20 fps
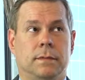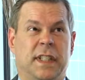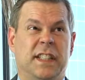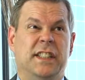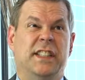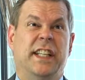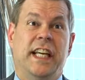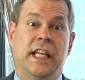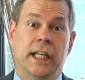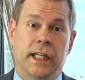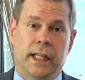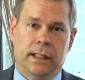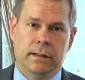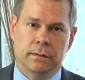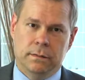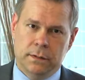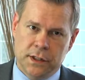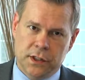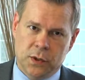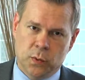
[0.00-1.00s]
is
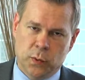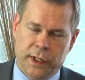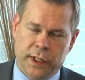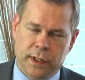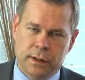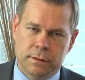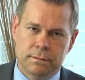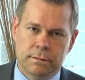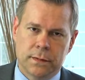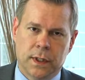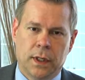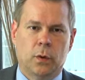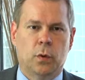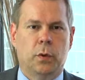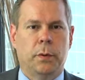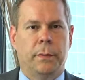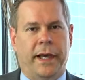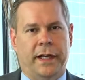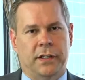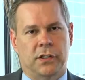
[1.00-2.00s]
ending this week.
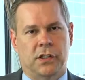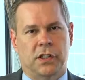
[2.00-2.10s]
We'll be back